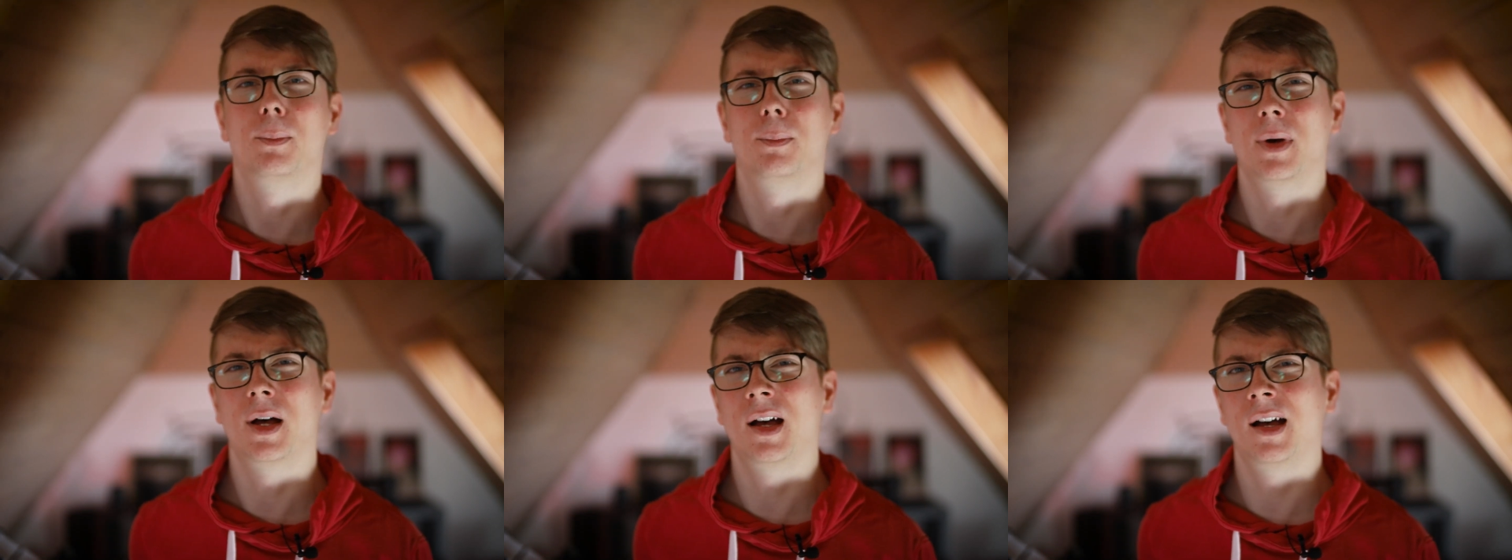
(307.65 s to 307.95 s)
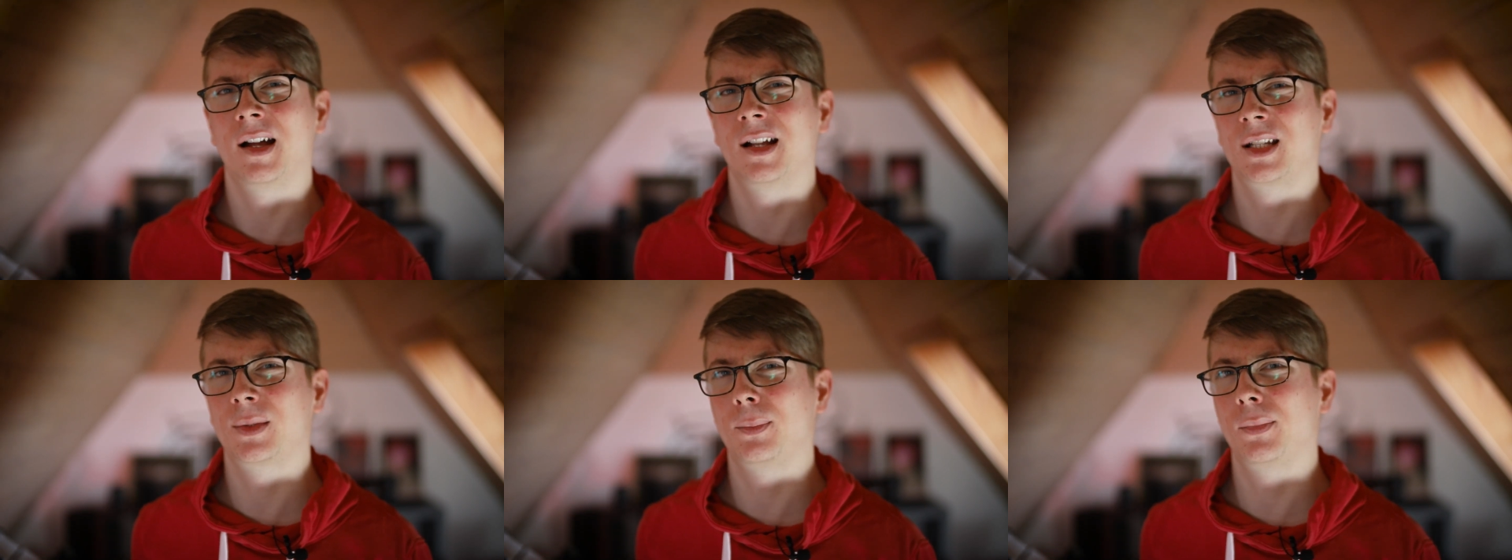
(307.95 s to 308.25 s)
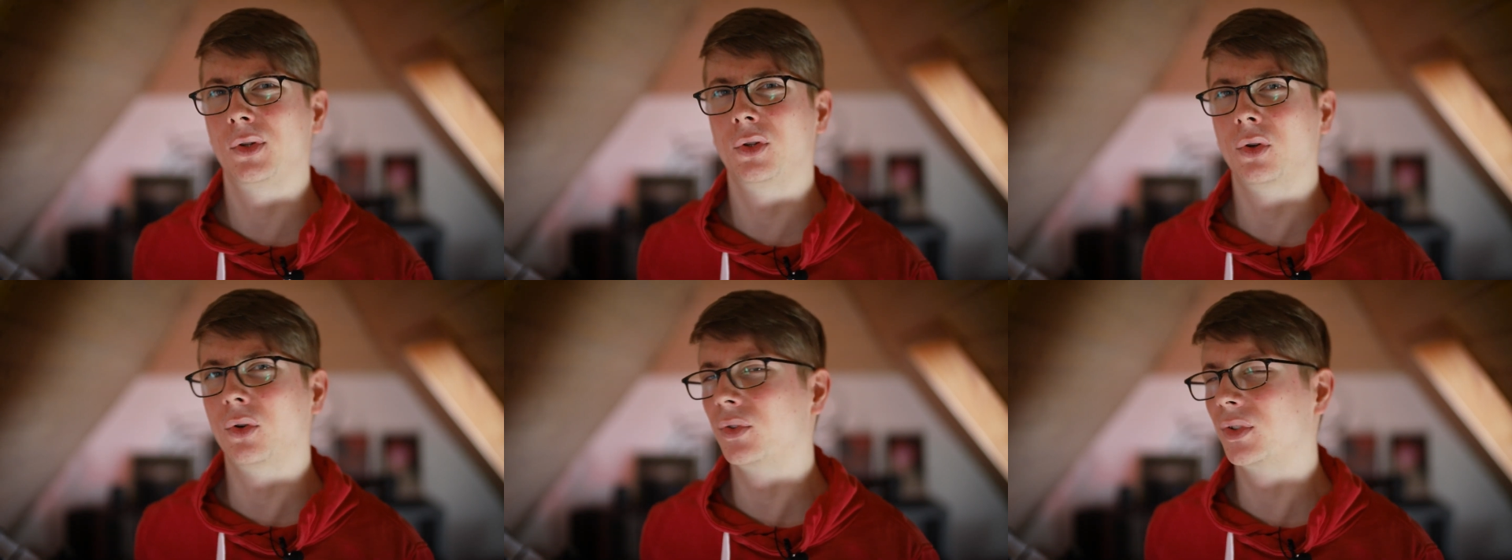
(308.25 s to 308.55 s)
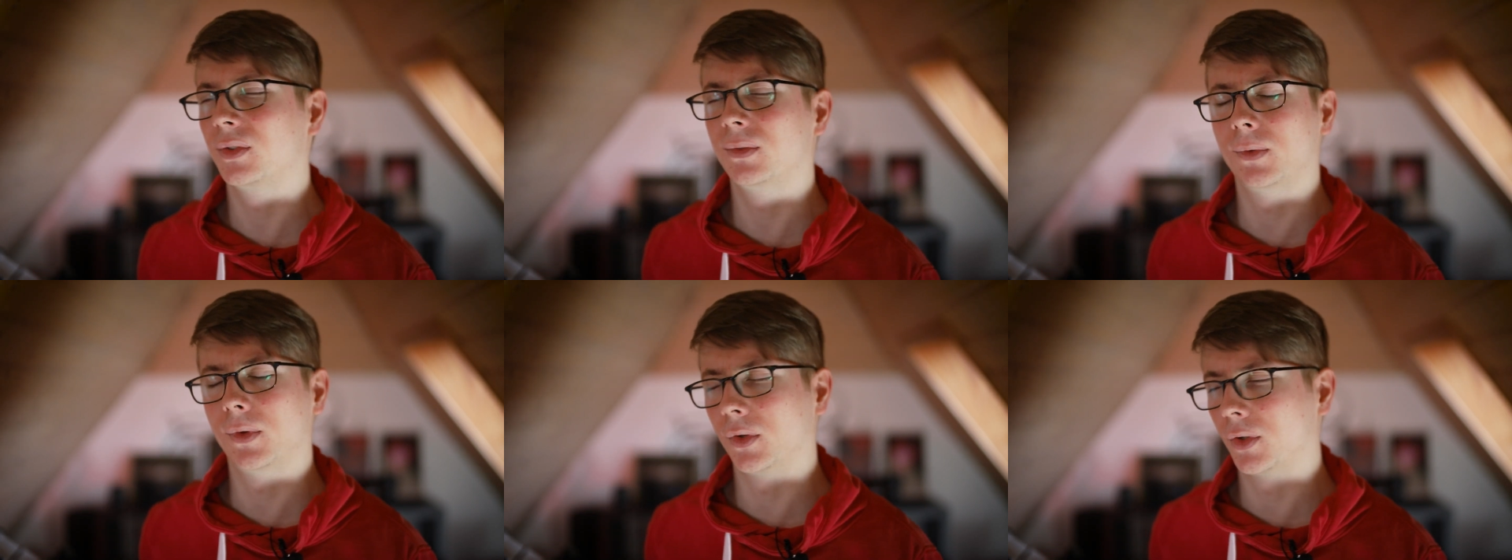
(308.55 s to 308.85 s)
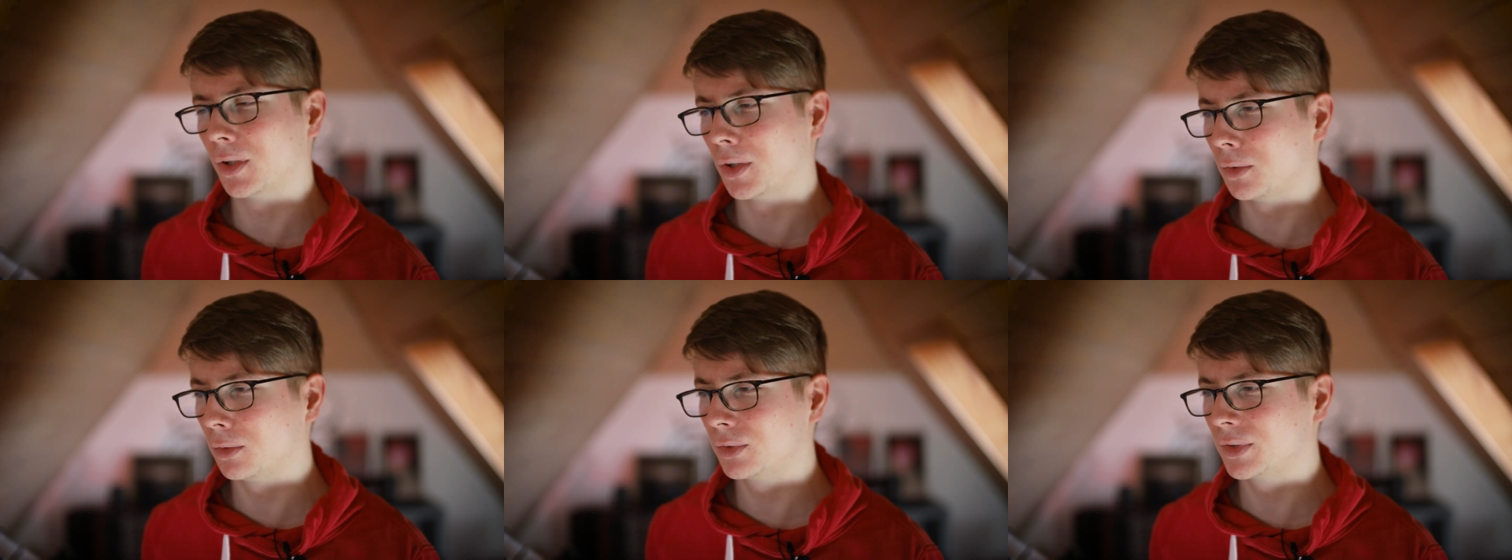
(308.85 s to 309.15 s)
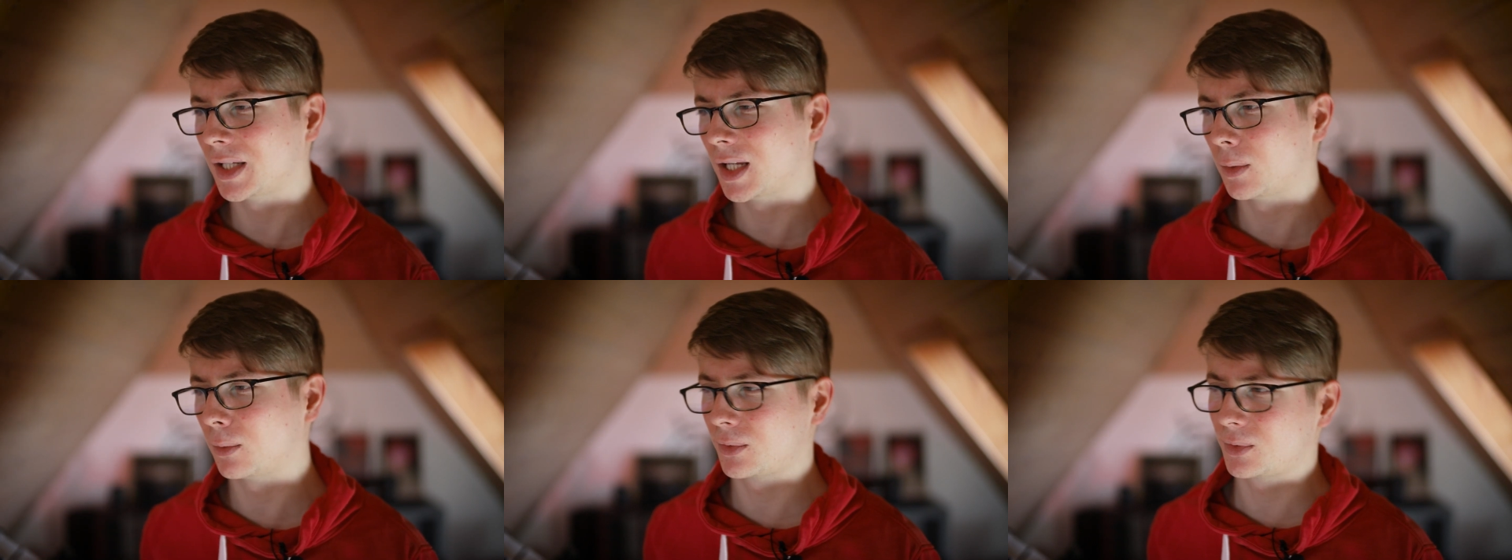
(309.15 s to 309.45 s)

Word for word: But because of the cold, I